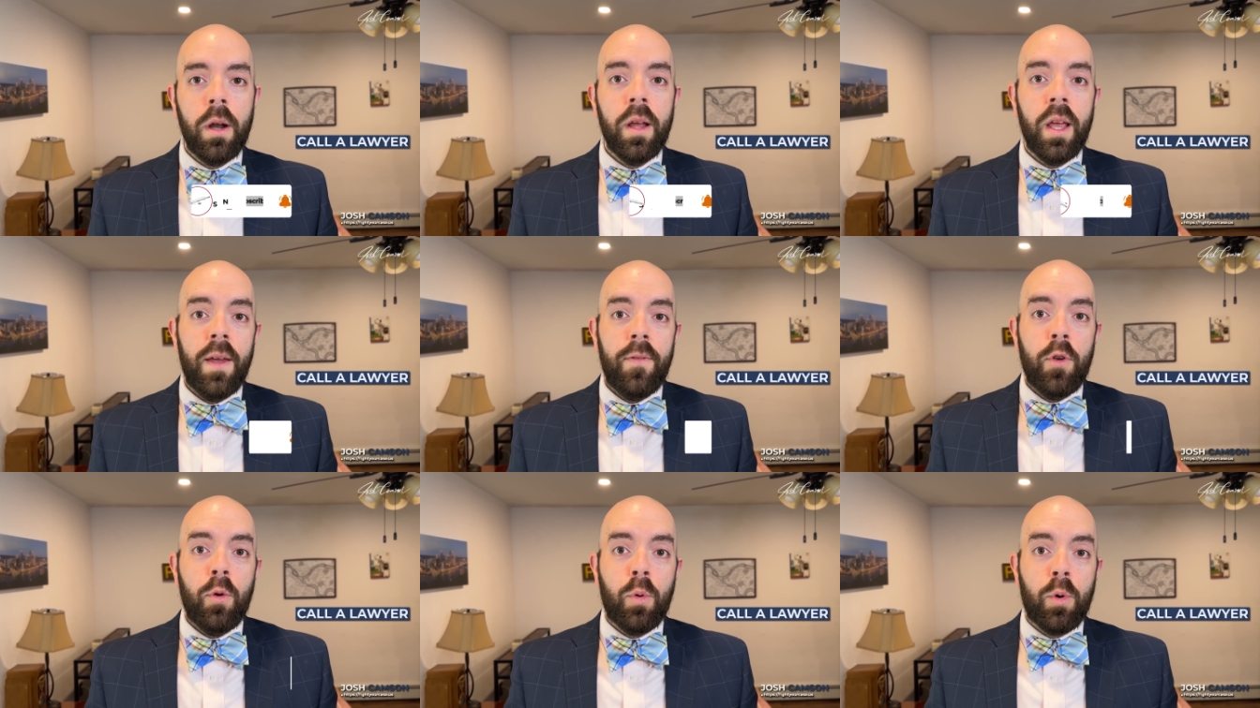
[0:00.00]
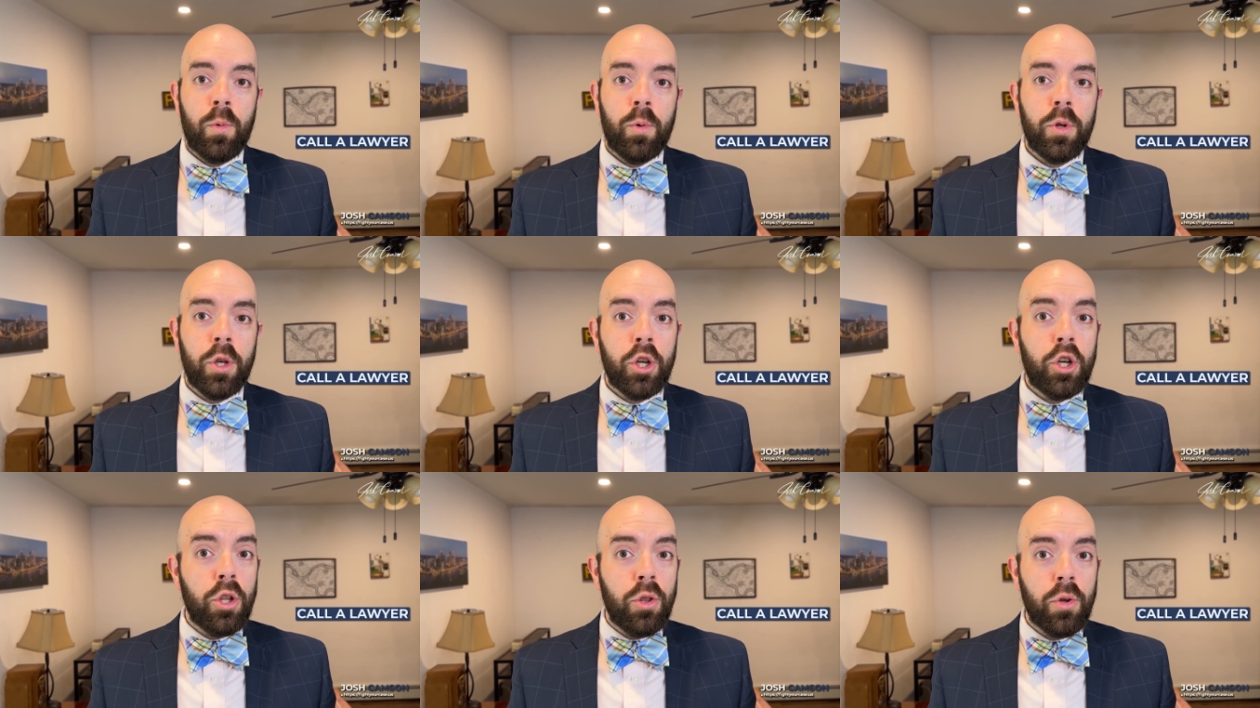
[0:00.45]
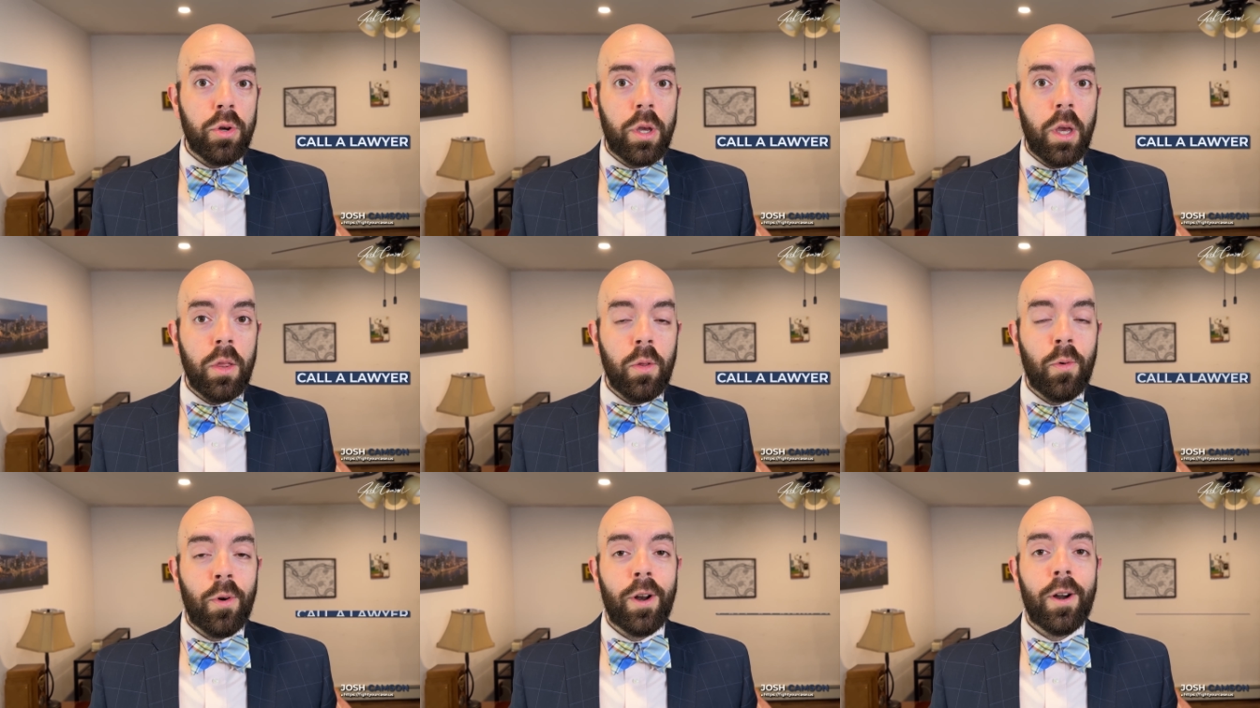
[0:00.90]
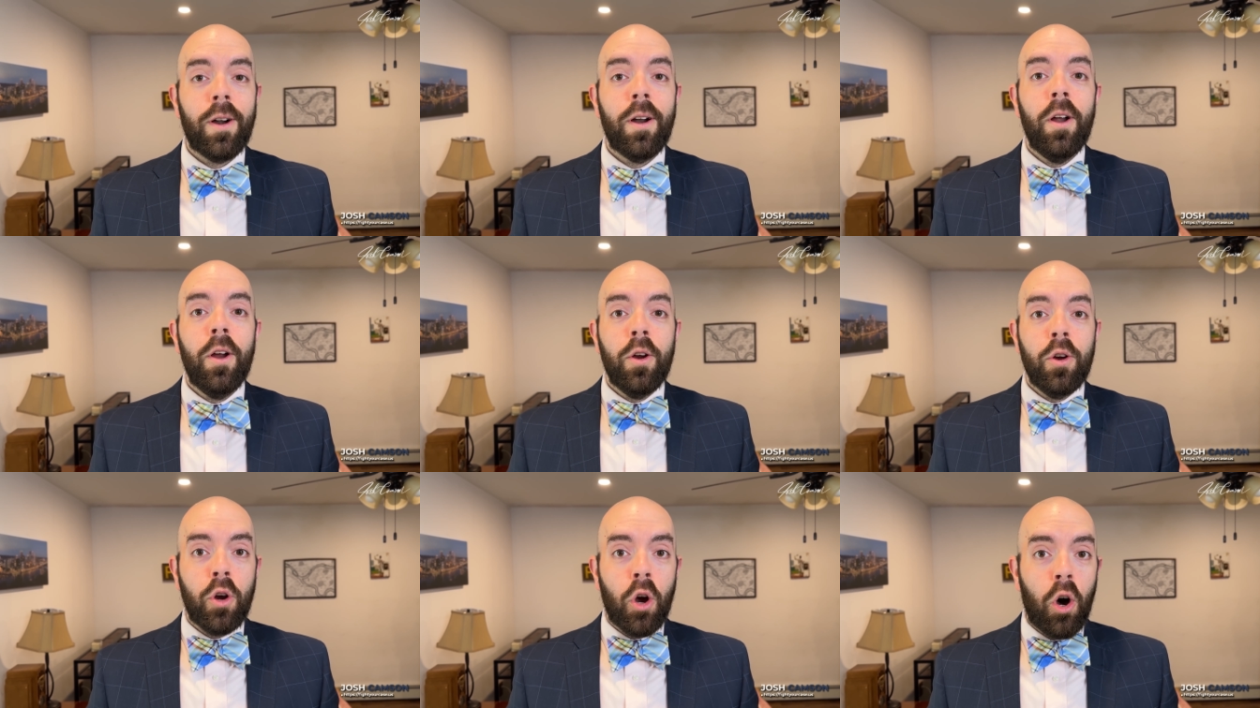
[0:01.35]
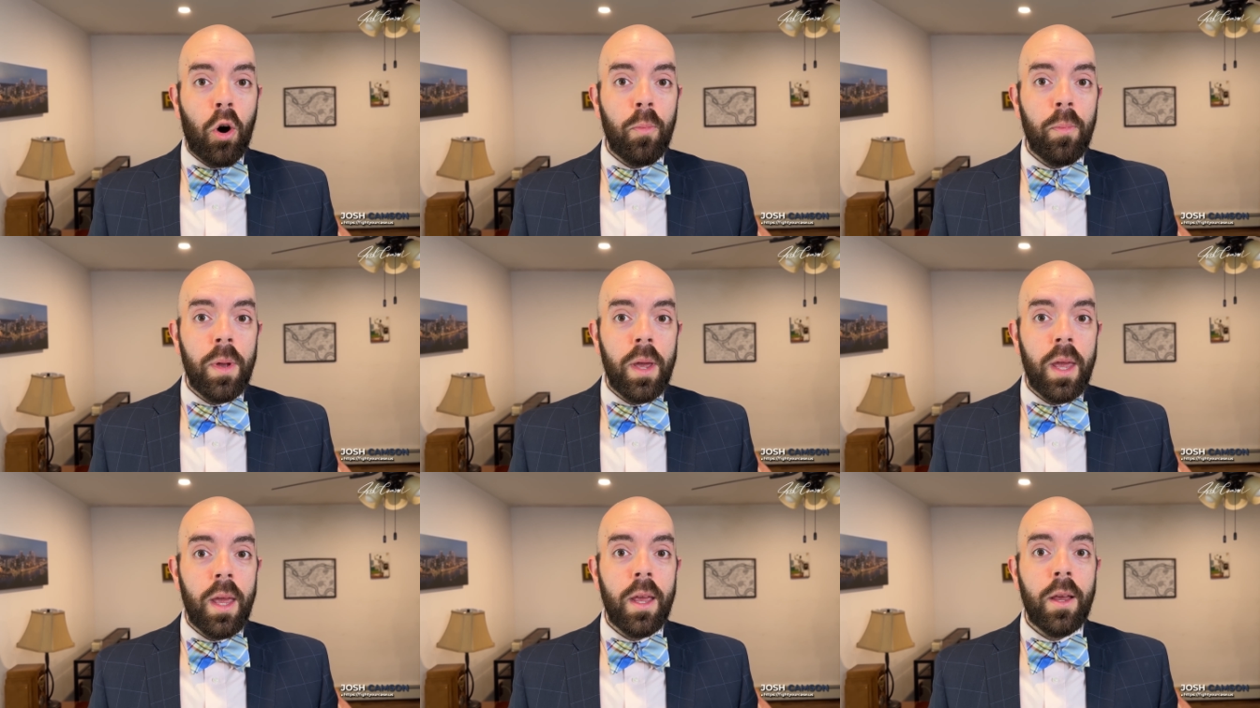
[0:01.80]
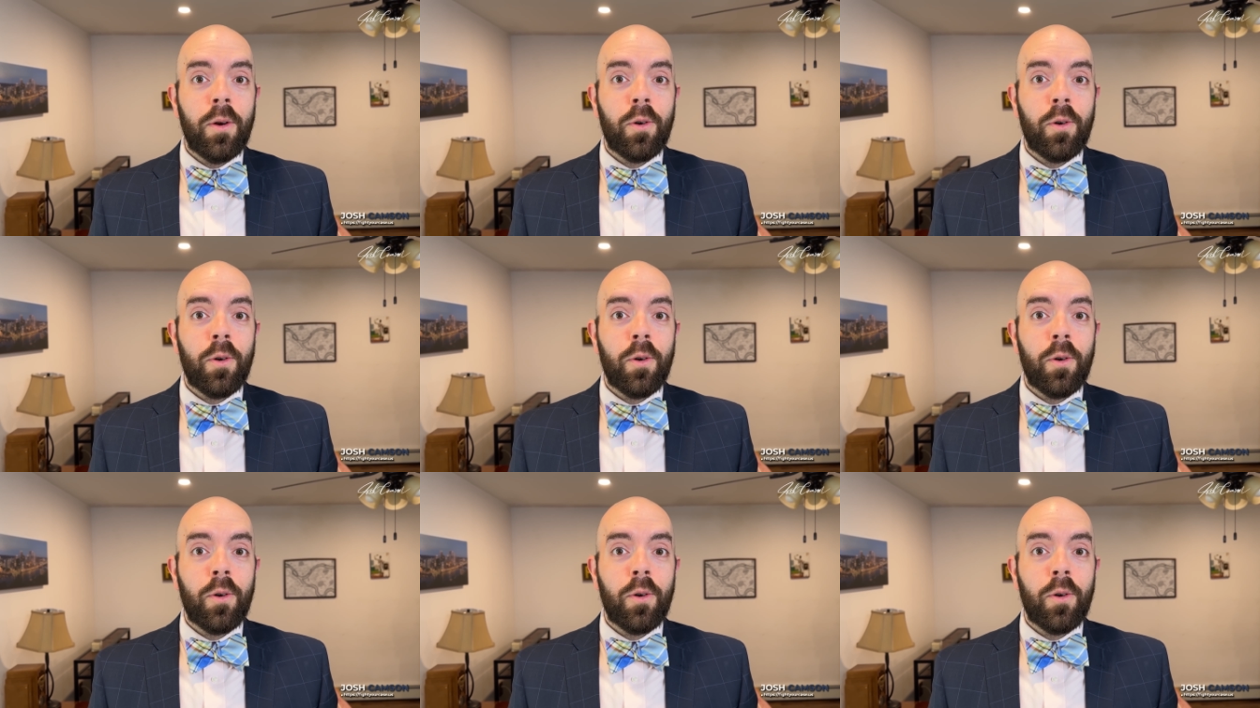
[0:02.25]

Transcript: If you want a really good-looking lawyer, call me